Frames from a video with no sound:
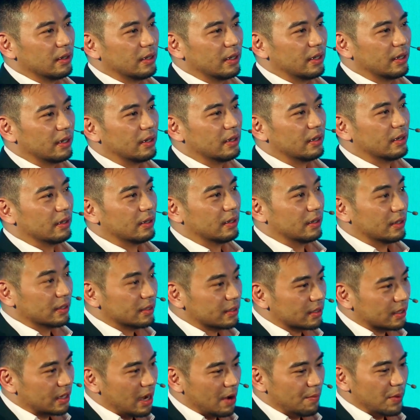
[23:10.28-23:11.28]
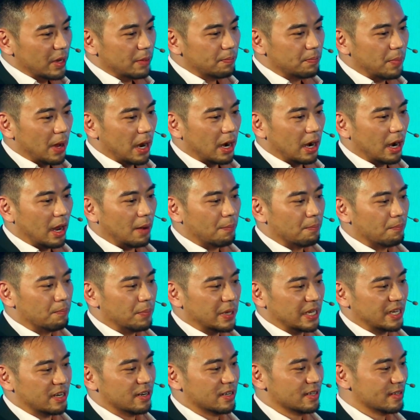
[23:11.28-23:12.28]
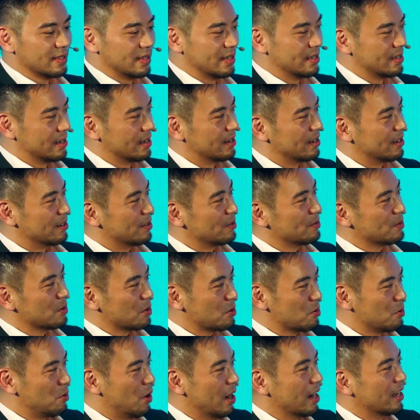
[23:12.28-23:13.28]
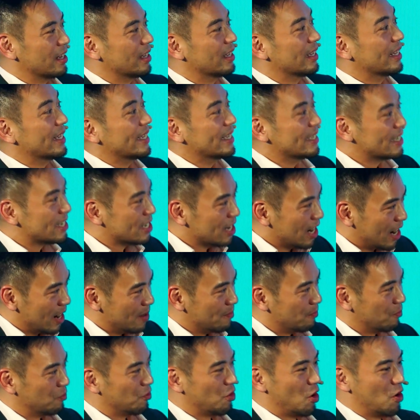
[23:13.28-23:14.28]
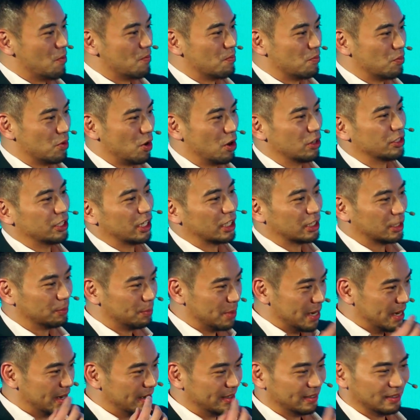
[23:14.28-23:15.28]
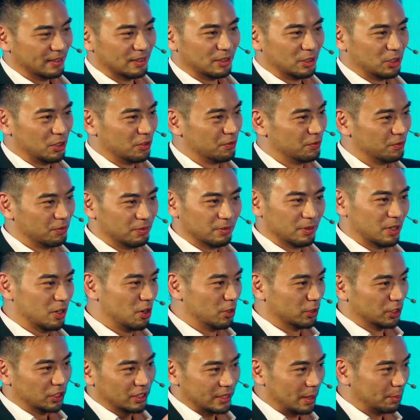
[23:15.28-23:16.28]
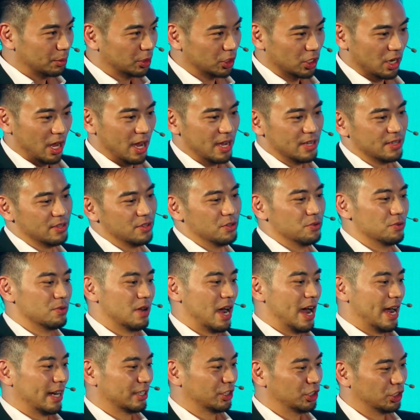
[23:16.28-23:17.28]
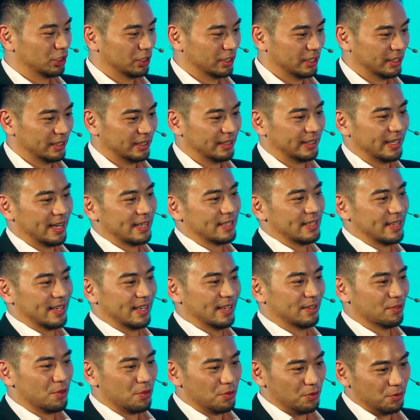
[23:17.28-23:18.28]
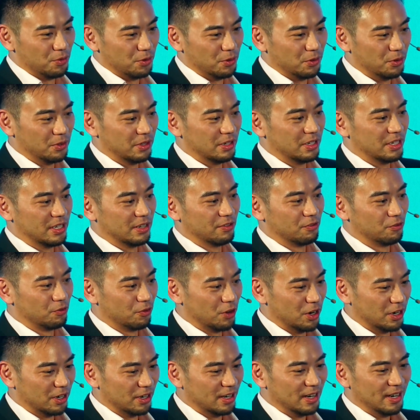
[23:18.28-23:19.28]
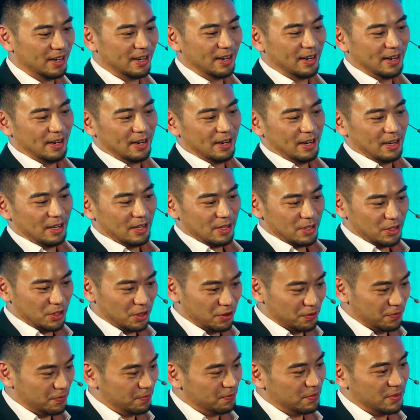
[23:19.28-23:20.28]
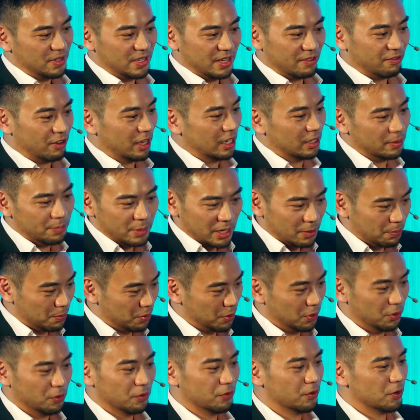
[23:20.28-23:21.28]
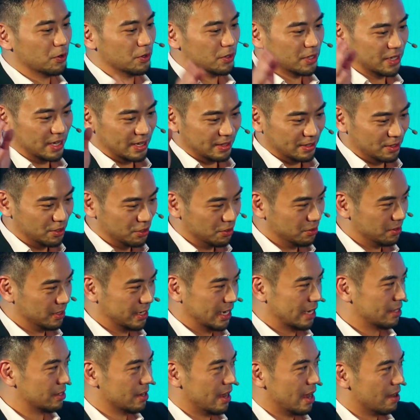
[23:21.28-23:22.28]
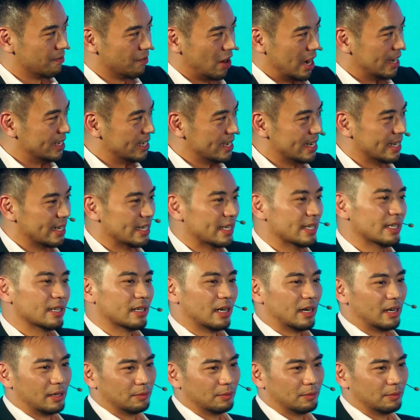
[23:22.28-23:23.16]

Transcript: it is coming, but because there's quite a lead time from projects being sort of conceptualized to actually getting through the different sort of development approvals and to get to FID.